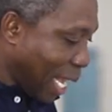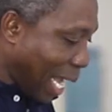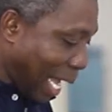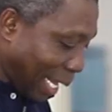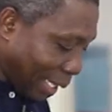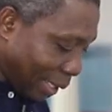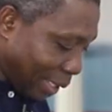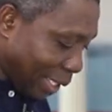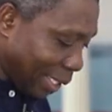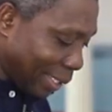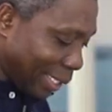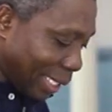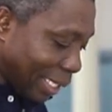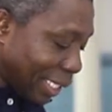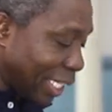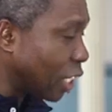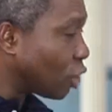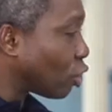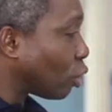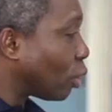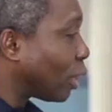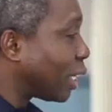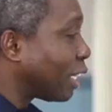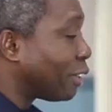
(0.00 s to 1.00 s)
and
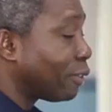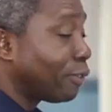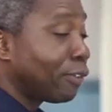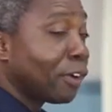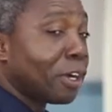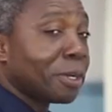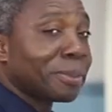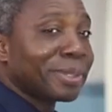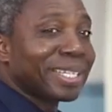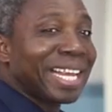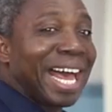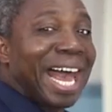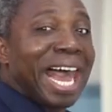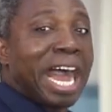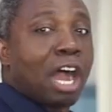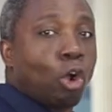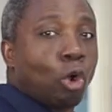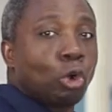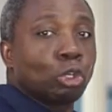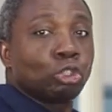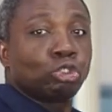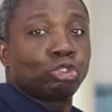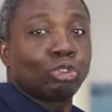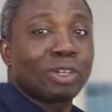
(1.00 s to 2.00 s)
these other verbs are
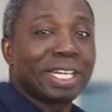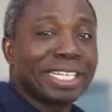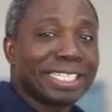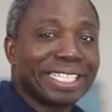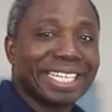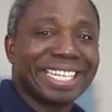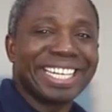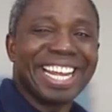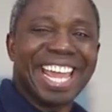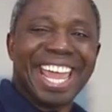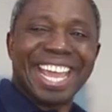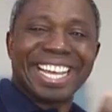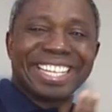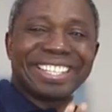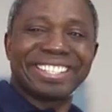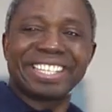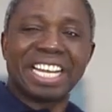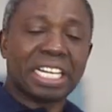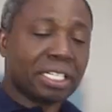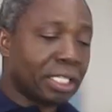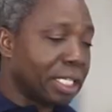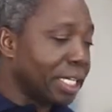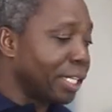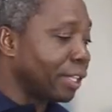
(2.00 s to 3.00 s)
conjugated
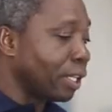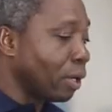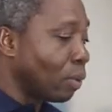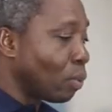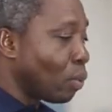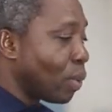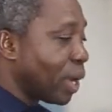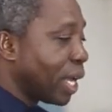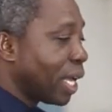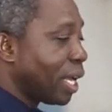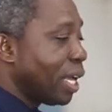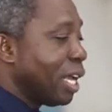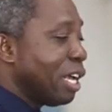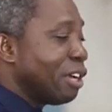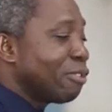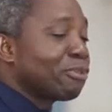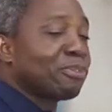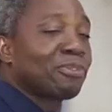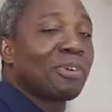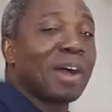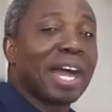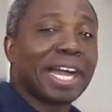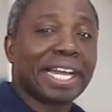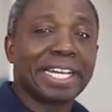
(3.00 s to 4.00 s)
exactly the way
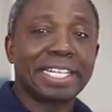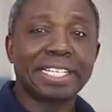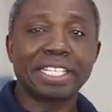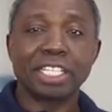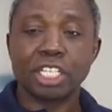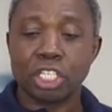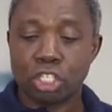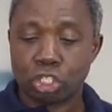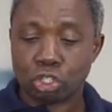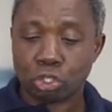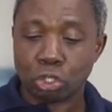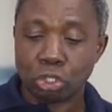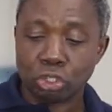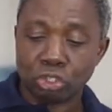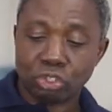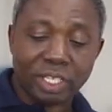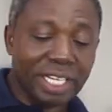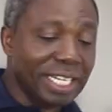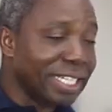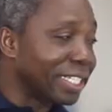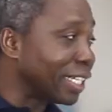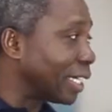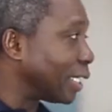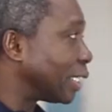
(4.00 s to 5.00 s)
fahren is
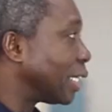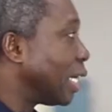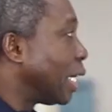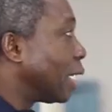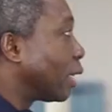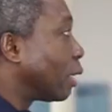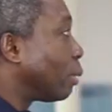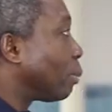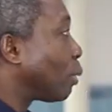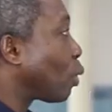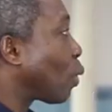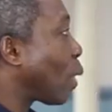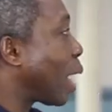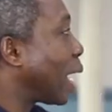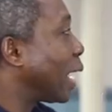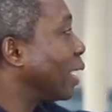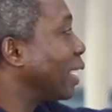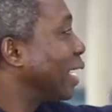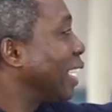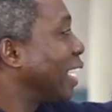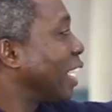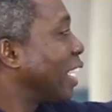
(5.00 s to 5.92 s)
conjugated. Number one,